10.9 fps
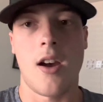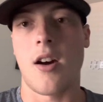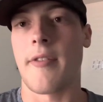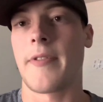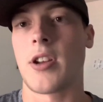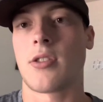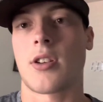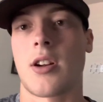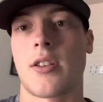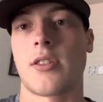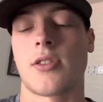finish
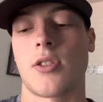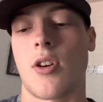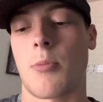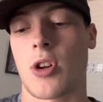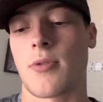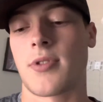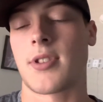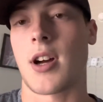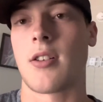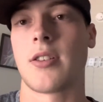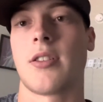on it. So I'm gonna go
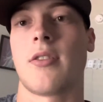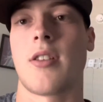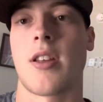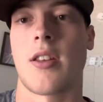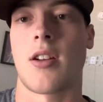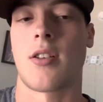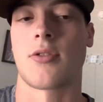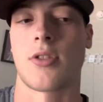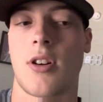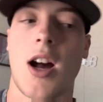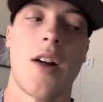install it, and then I'll
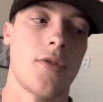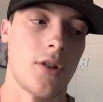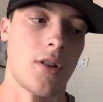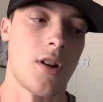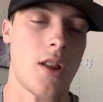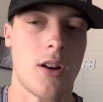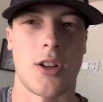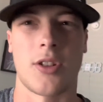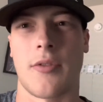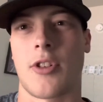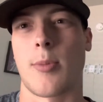show you all after, and then
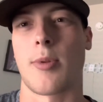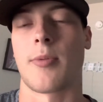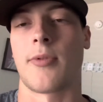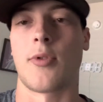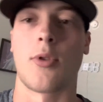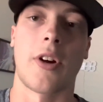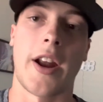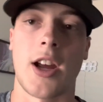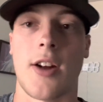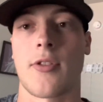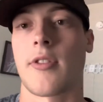also have a clip of before
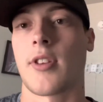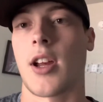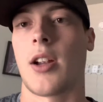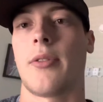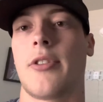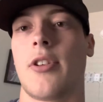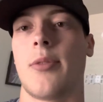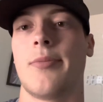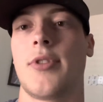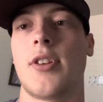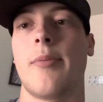and after the sound. So
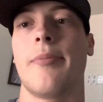see ya.